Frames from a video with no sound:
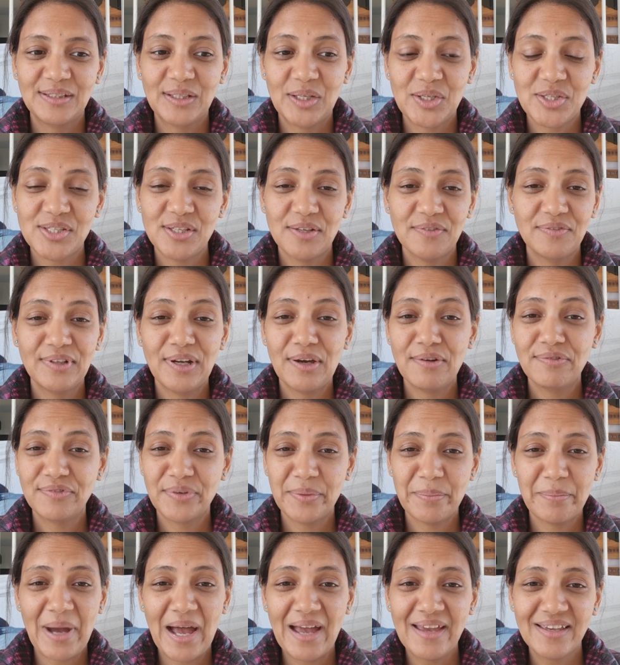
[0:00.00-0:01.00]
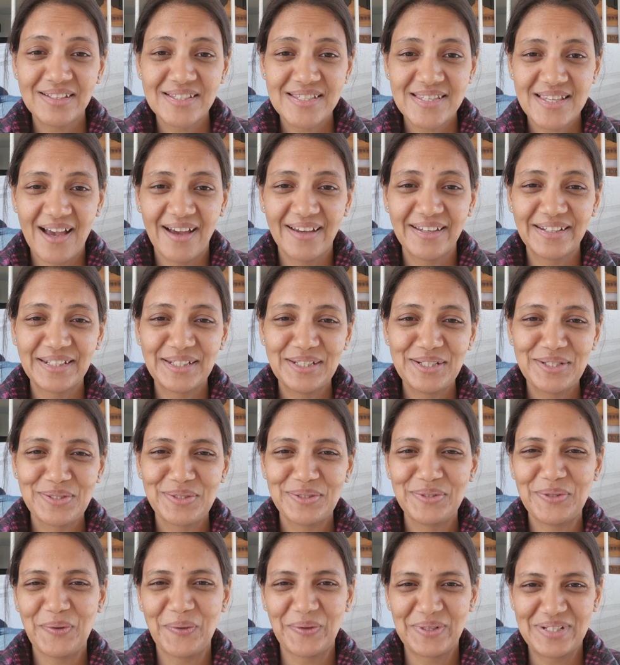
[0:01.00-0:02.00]
lots of love from my anxiety
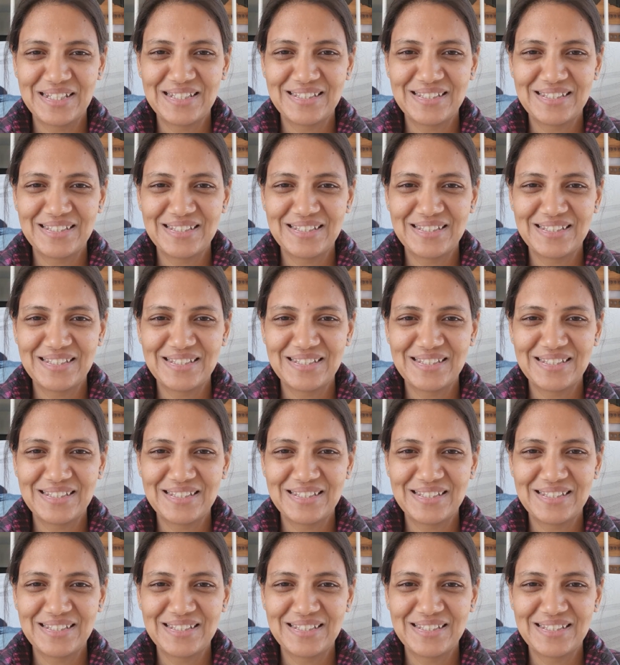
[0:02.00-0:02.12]
to your